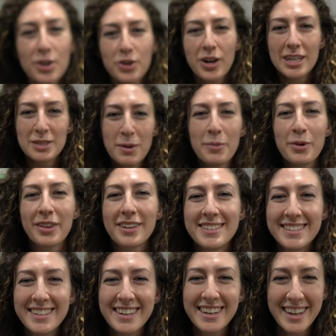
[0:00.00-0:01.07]
You guys remember the
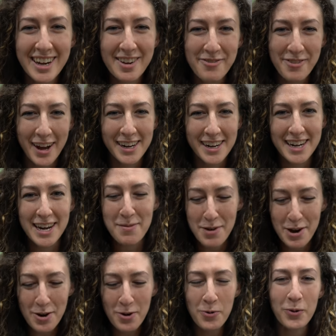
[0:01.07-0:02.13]
scene in Finding
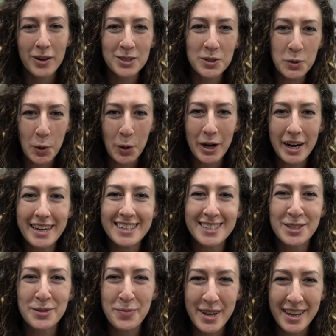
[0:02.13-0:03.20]
Nemo when Dory
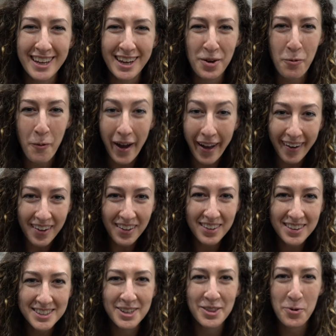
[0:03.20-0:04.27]
is speaking whale
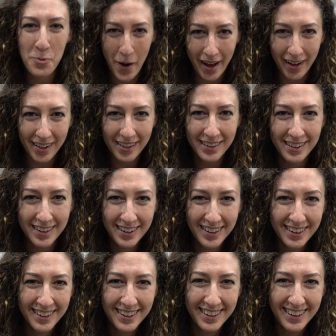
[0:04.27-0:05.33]
to the whale?
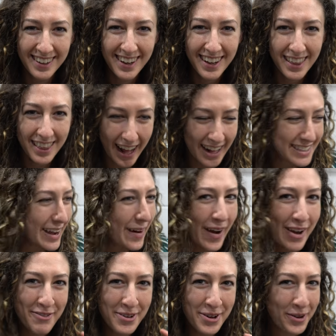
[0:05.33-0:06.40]
That's how
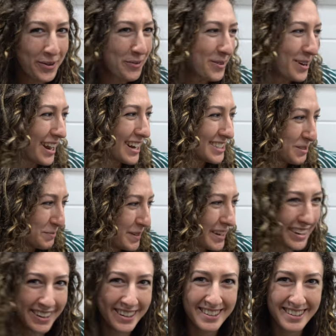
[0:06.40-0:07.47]
I feel when I
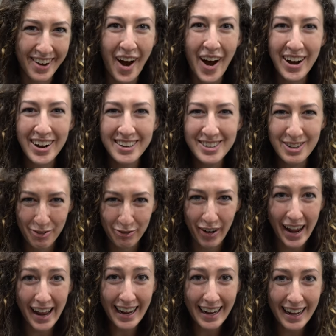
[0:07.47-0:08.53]
speak dog to
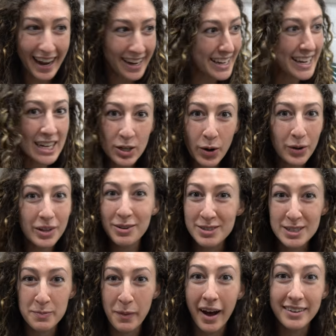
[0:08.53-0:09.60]
Frank, and he totally
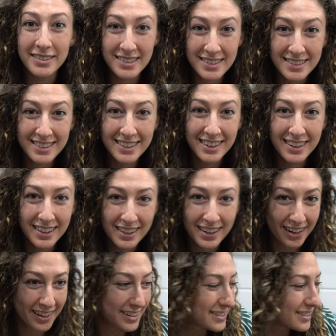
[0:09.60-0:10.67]
responds.
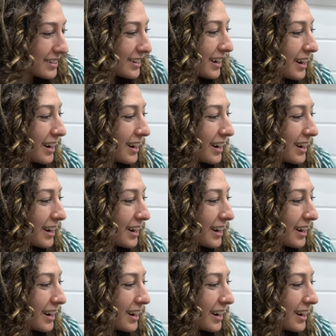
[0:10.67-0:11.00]
Look at this.